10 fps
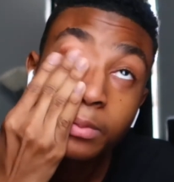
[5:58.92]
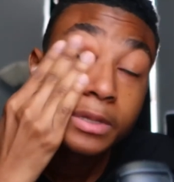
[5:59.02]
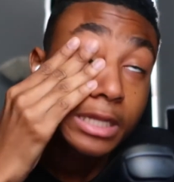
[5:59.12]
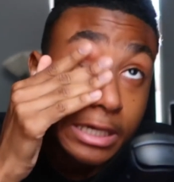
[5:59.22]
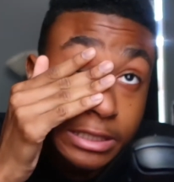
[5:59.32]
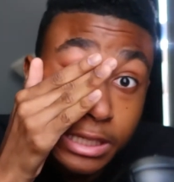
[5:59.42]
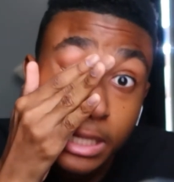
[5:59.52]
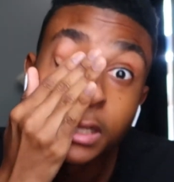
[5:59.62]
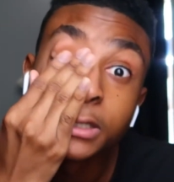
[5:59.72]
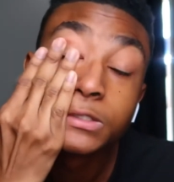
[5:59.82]
be like,
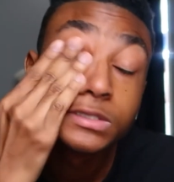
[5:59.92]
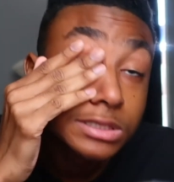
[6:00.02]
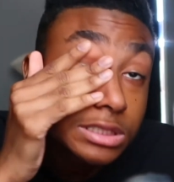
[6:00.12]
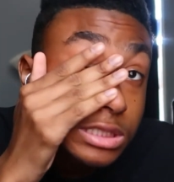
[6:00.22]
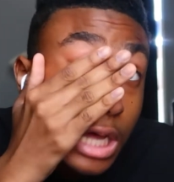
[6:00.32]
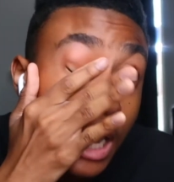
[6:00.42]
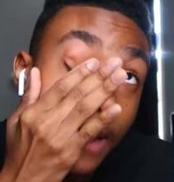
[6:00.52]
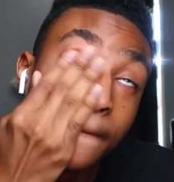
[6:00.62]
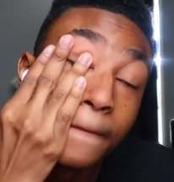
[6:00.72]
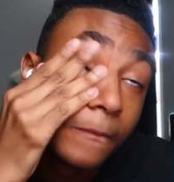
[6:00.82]
Dalen,
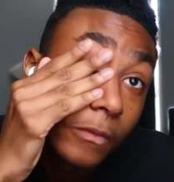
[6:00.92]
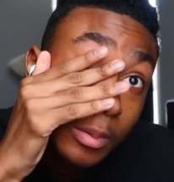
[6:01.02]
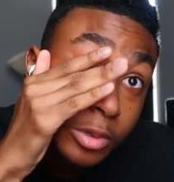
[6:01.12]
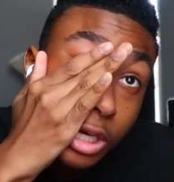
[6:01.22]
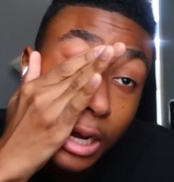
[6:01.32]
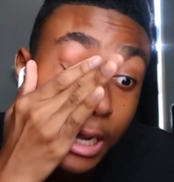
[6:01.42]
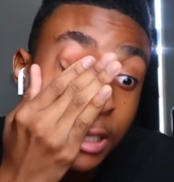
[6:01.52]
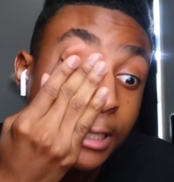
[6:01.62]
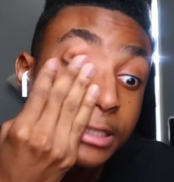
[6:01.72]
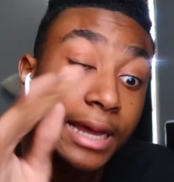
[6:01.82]
stop rubbing your eye
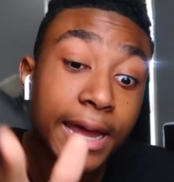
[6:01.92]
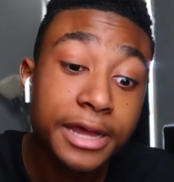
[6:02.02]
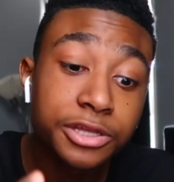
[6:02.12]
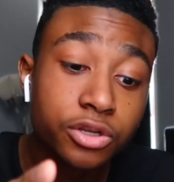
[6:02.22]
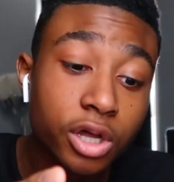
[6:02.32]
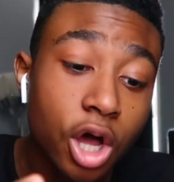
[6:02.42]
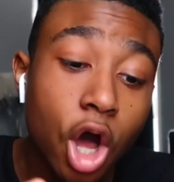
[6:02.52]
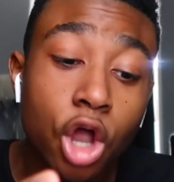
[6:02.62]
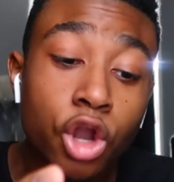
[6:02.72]
like that. You know,